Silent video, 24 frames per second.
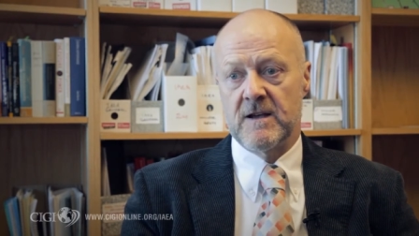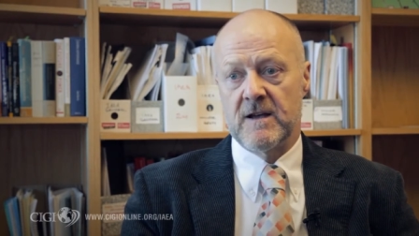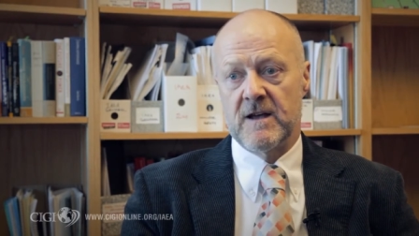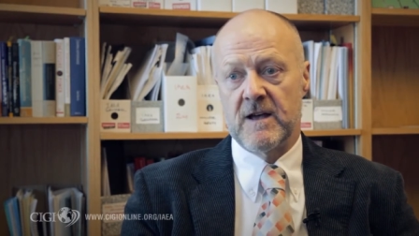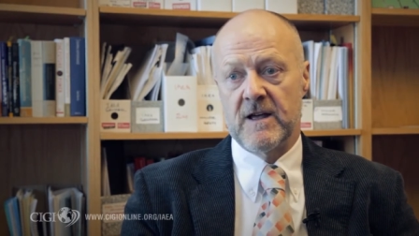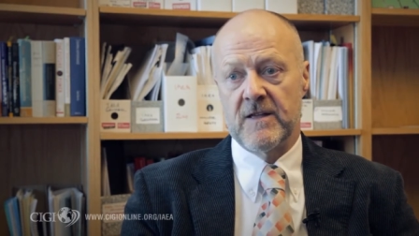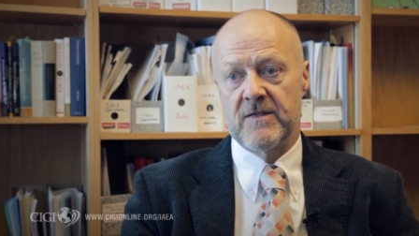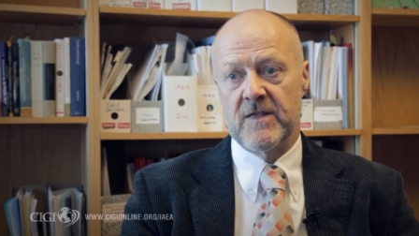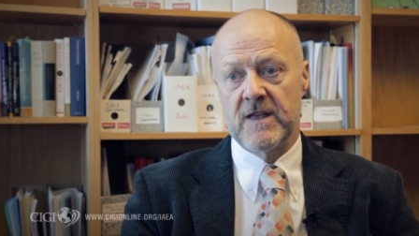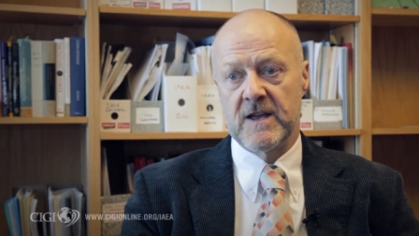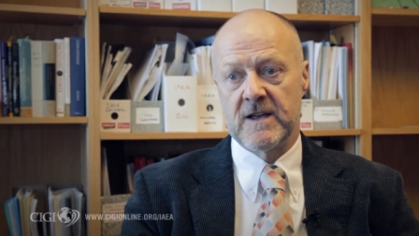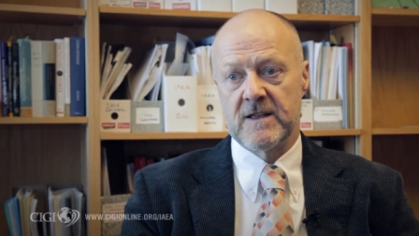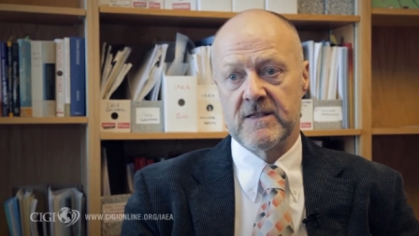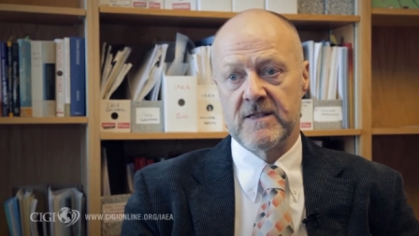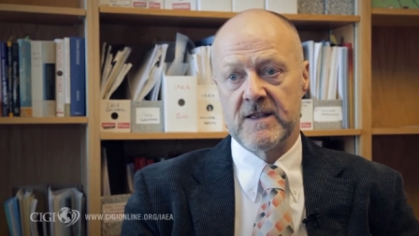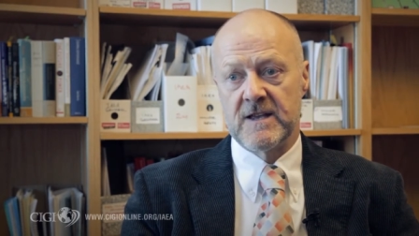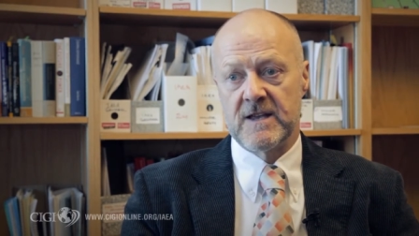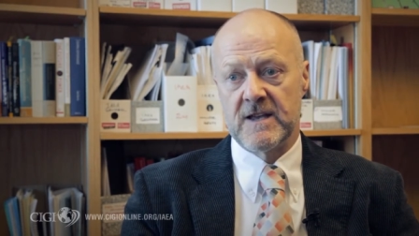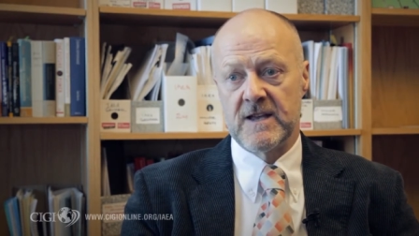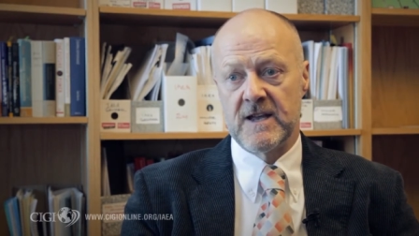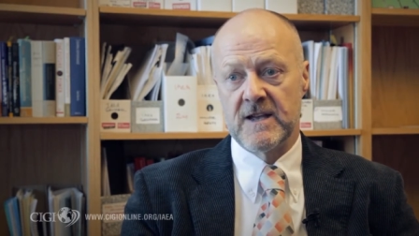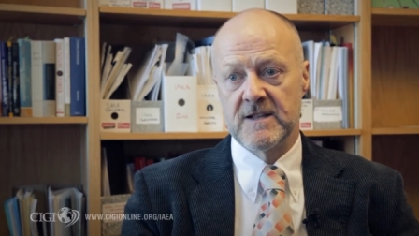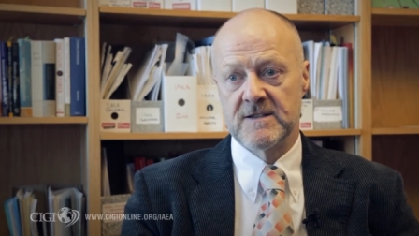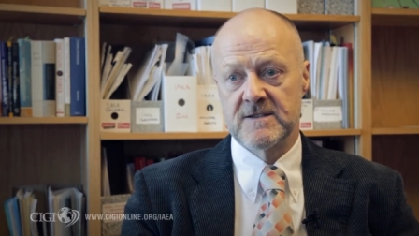I think
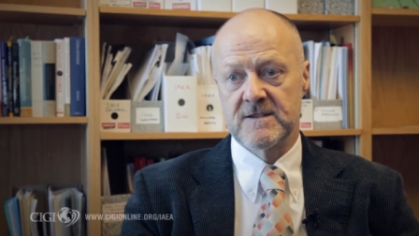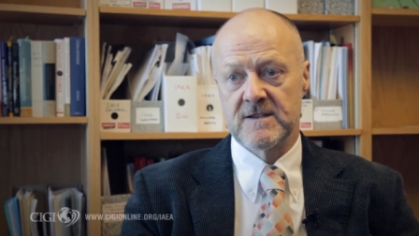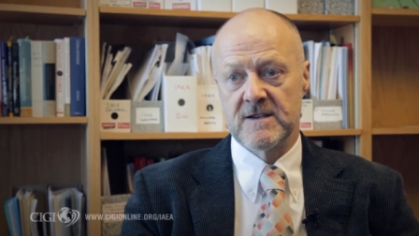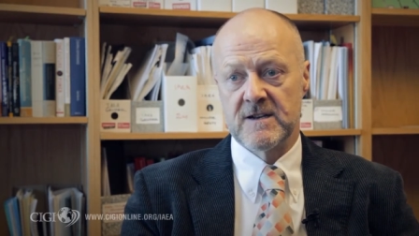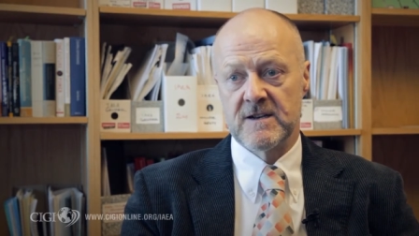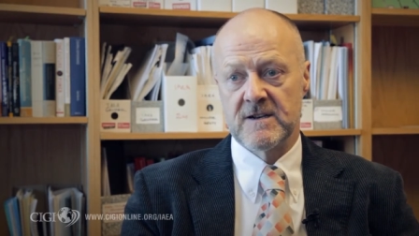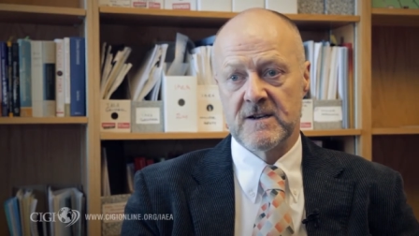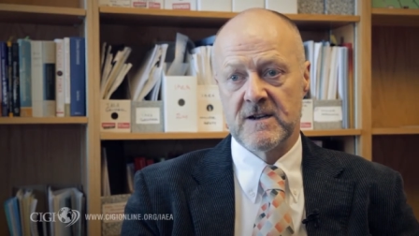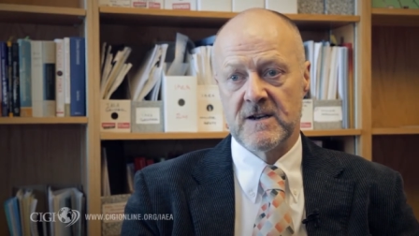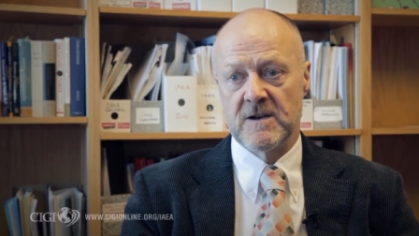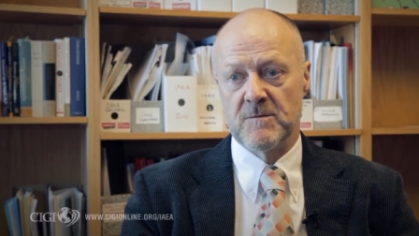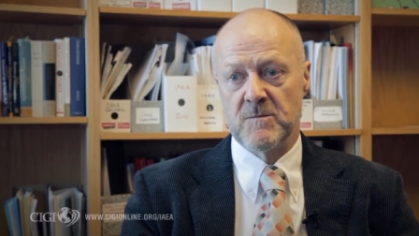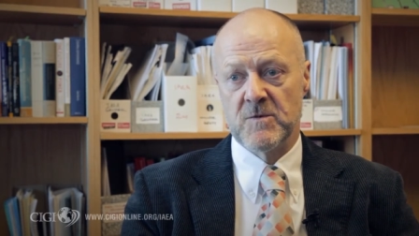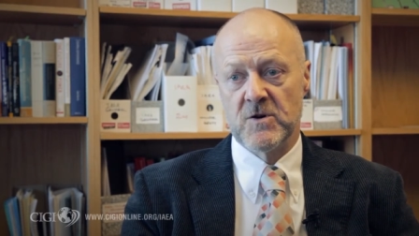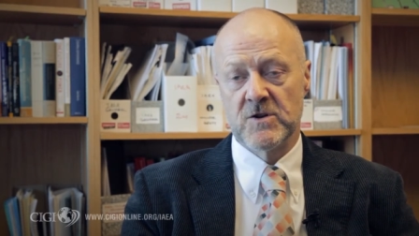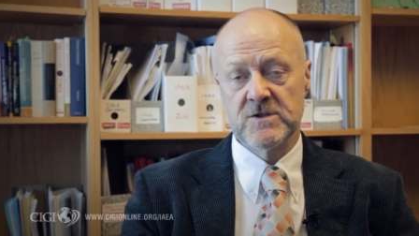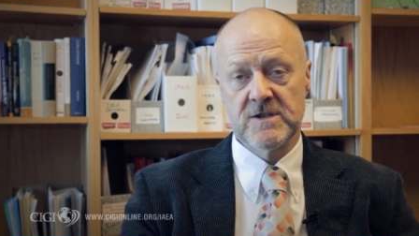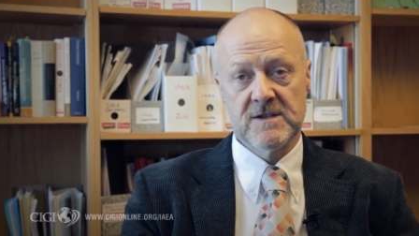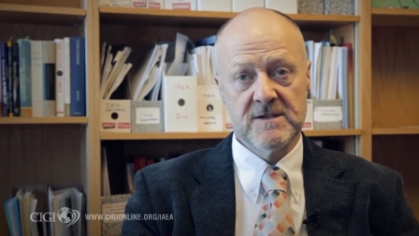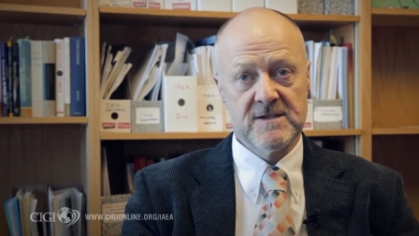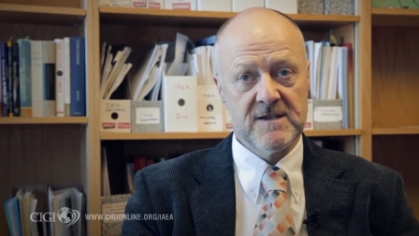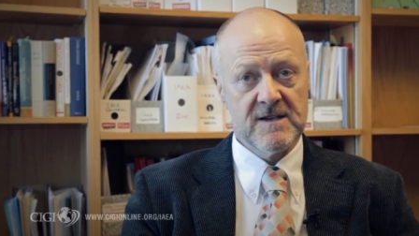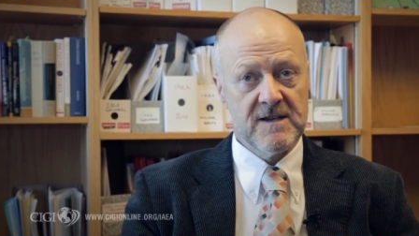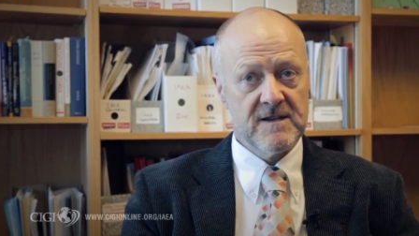the Incident and
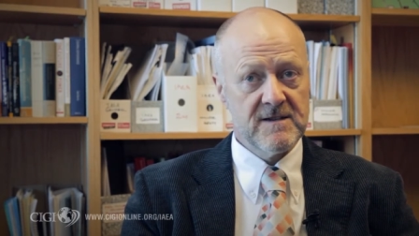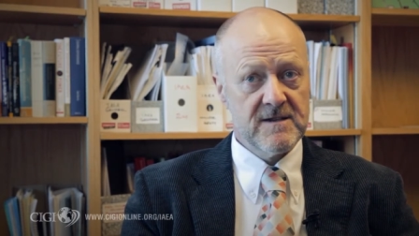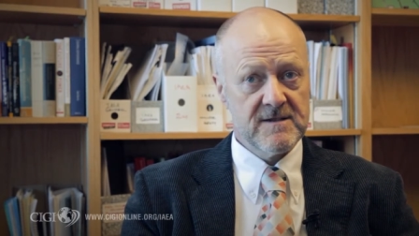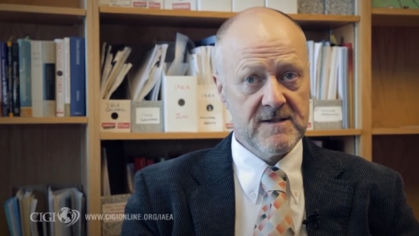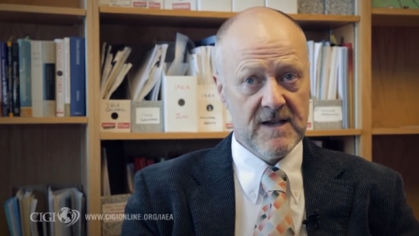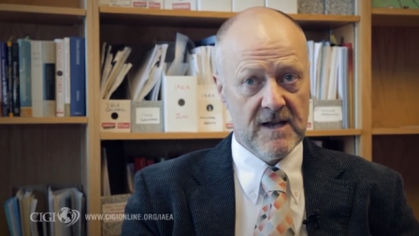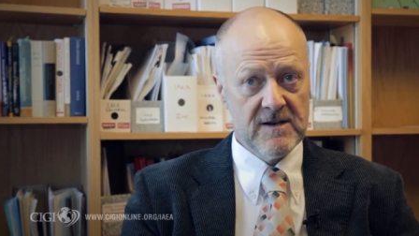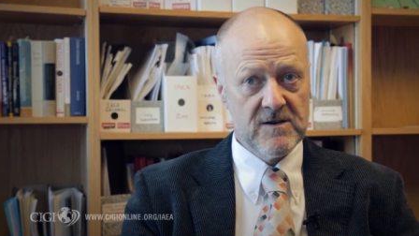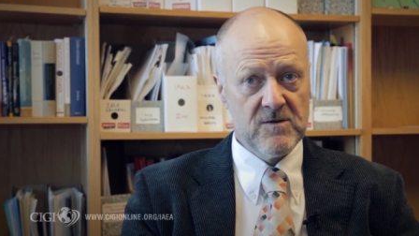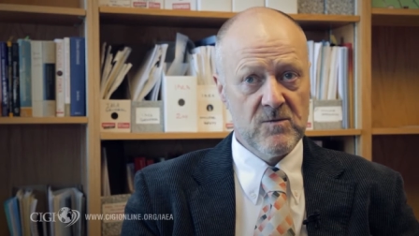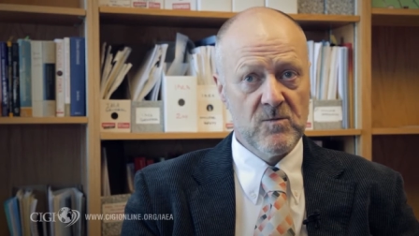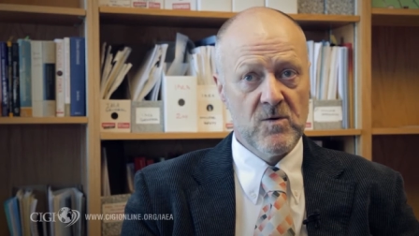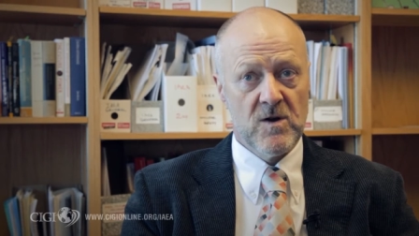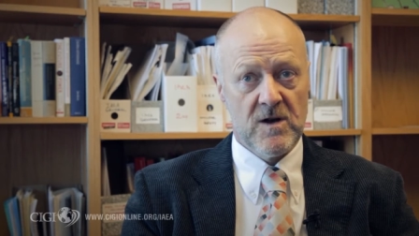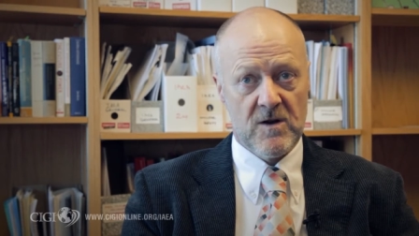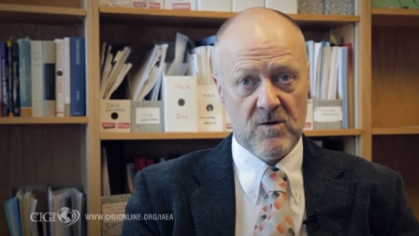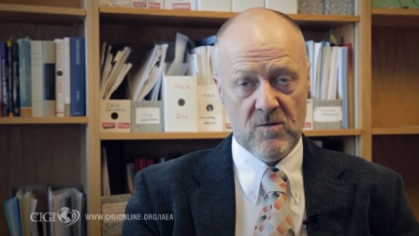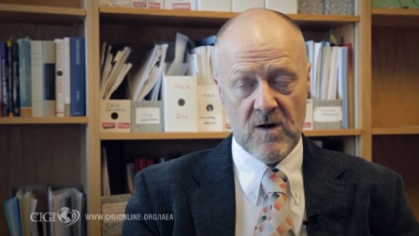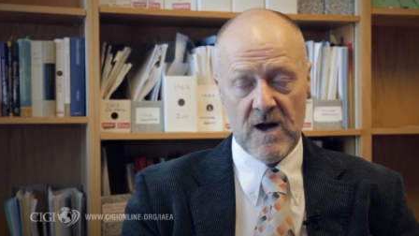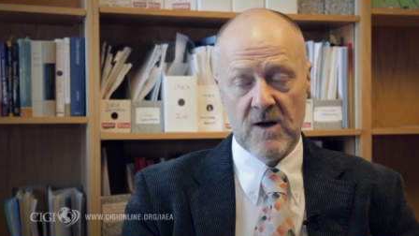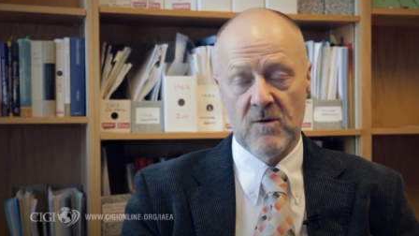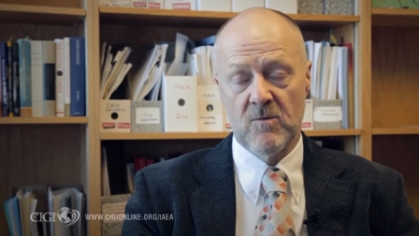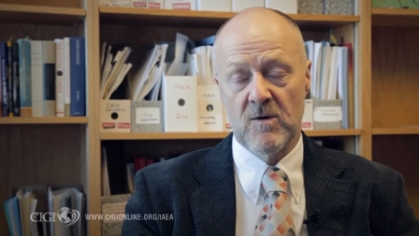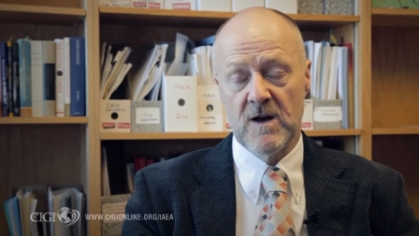Emergency Centre worked
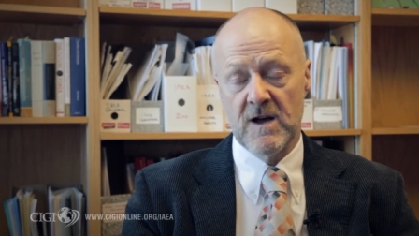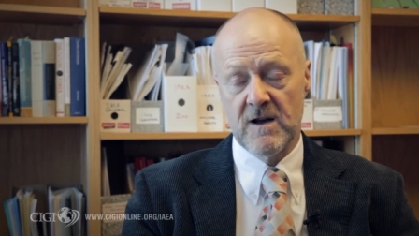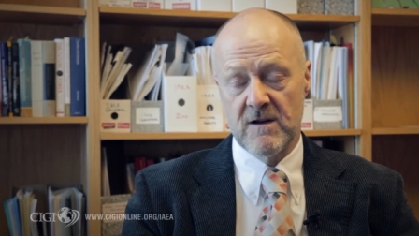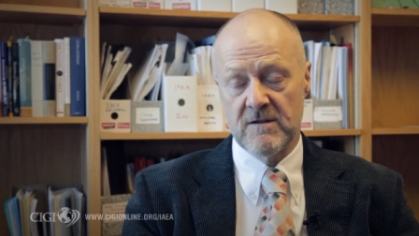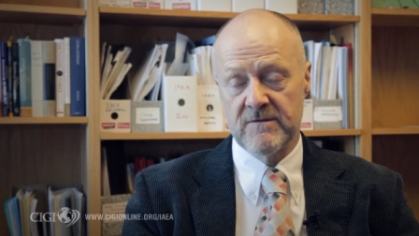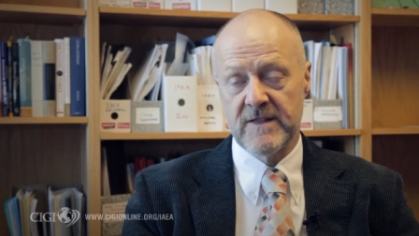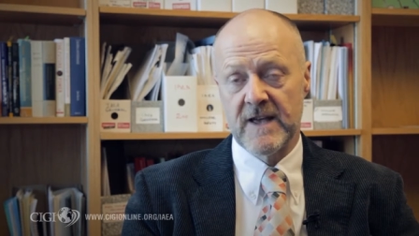quite well.